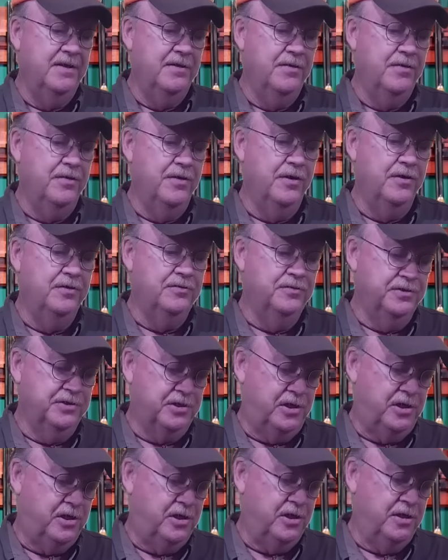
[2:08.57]
those
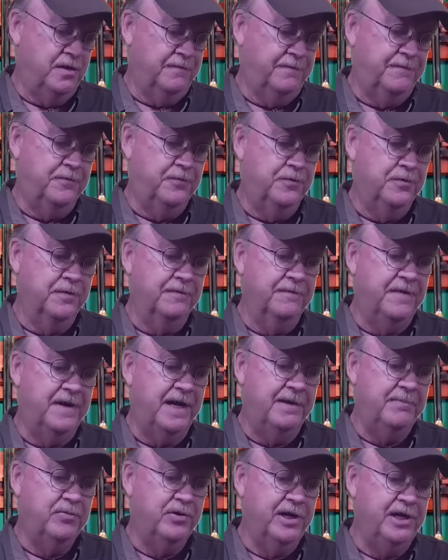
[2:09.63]
are for
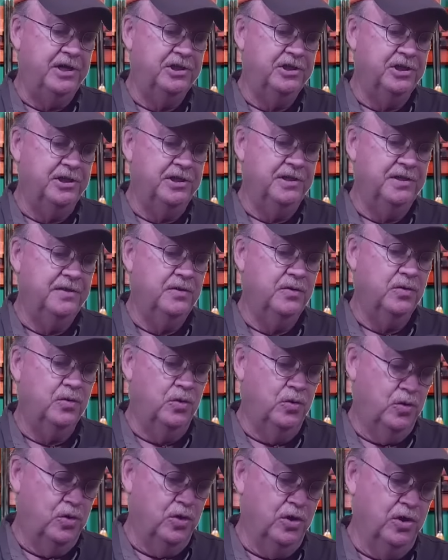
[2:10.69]
vibration
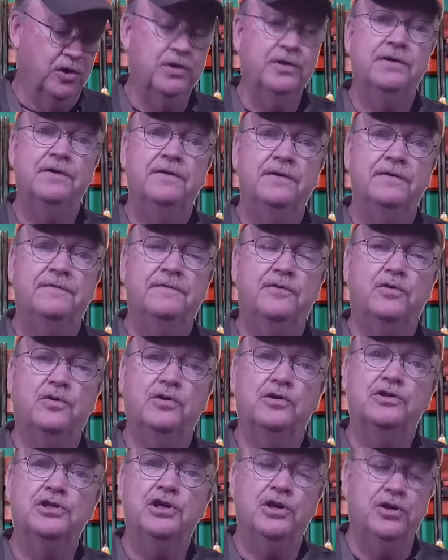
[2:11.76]
or
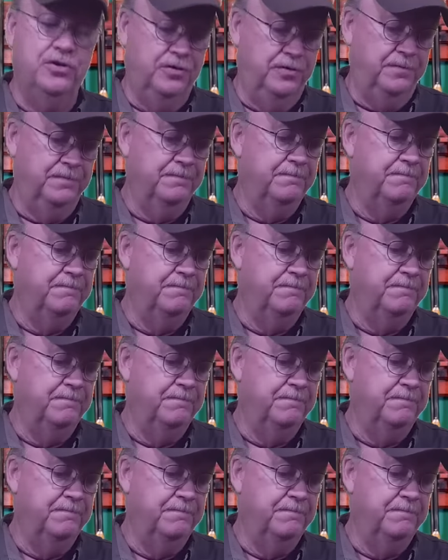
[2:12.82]
for tone.